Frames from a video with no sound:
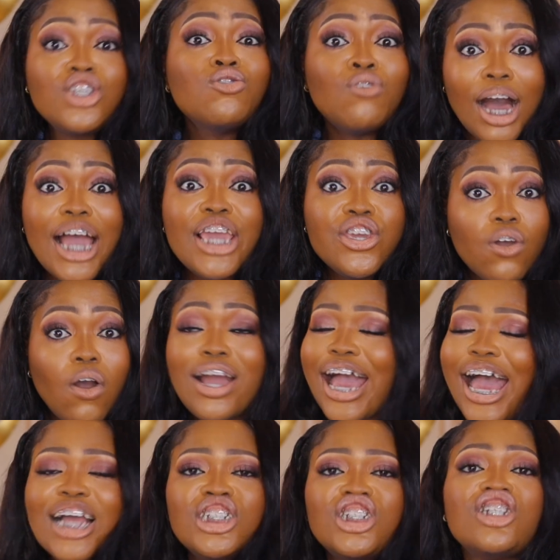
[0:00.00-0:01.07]
You are young
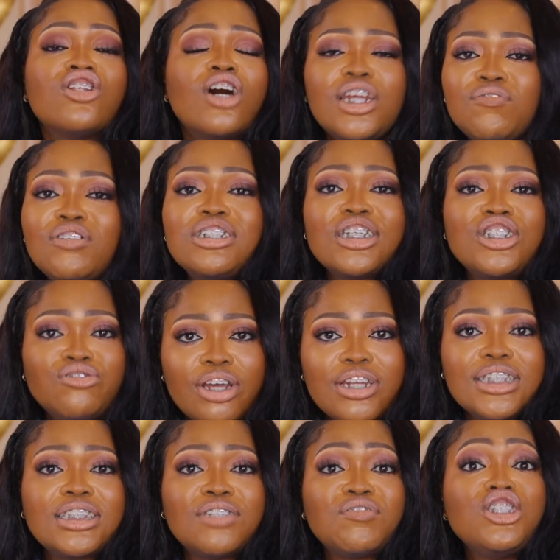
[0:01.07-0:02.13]
actually, not even just
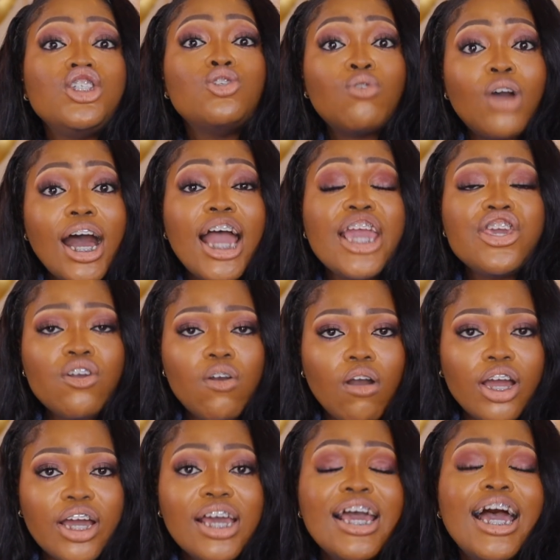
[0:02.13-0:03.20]
relatively, you are
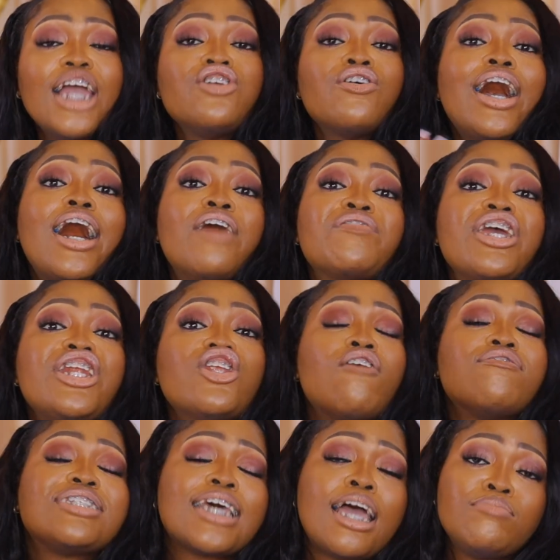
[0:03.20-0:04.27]
young and you have
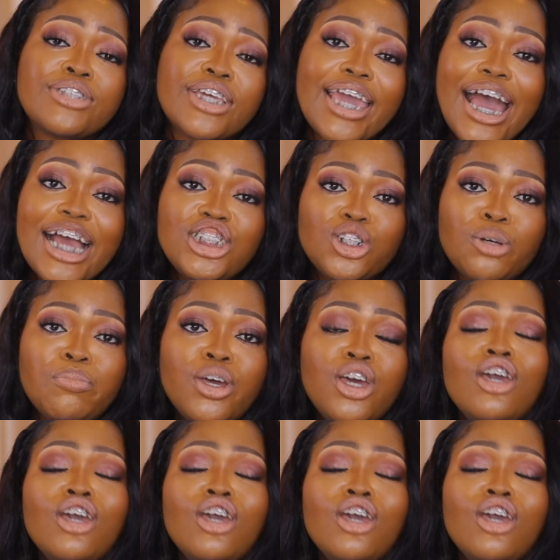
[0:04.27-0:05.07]
enough time to catch up.